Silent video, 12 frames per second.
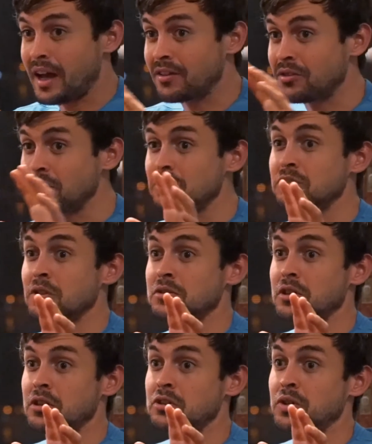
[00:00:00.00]
As these those
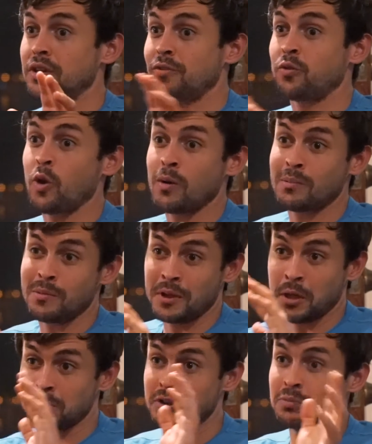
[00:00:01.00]
start to transform,
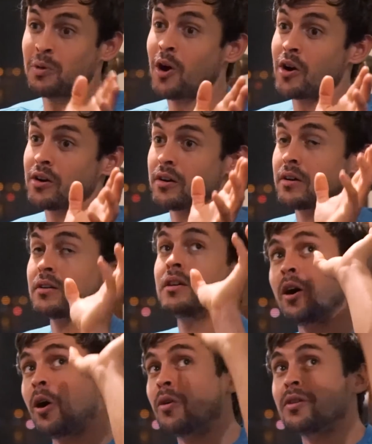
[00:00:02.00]
become smarter,
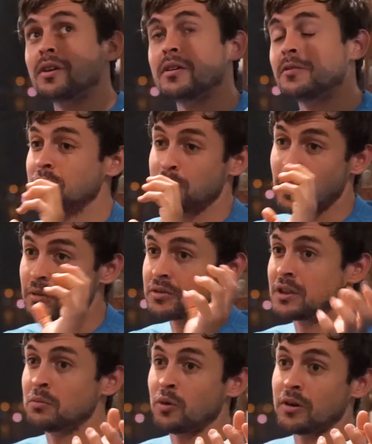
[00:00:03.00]
all the components
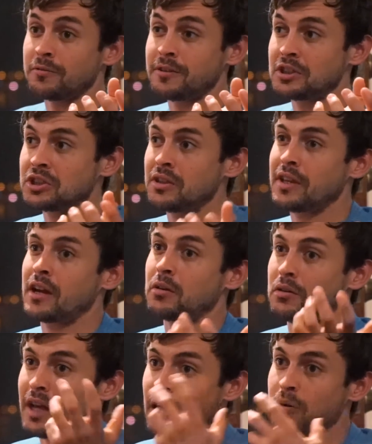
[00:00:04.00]
get more efficient,
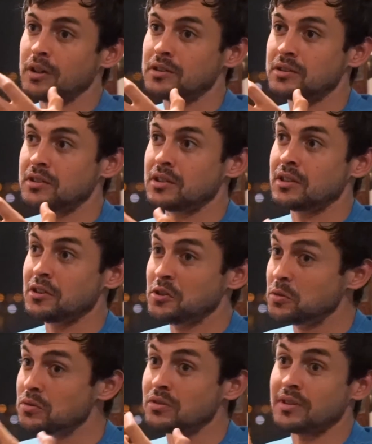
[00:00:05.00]
that'll allow us to
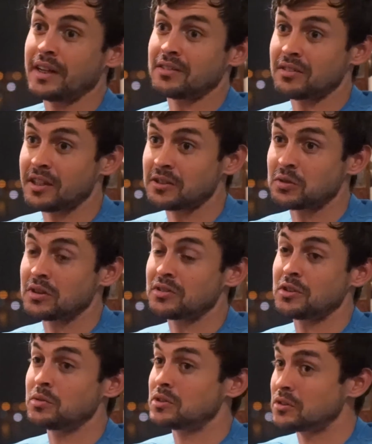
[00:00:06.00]
use less
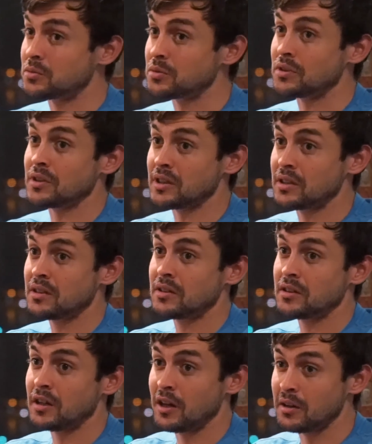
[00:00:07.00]
electricity, which is really
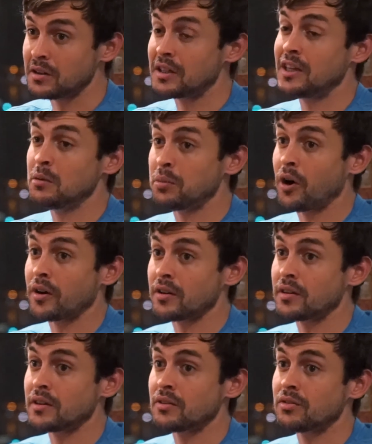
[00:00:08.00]
a key part
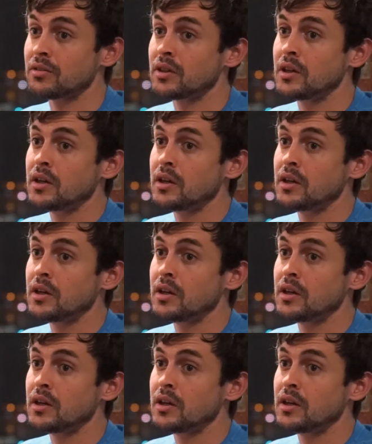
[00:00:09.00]
of this.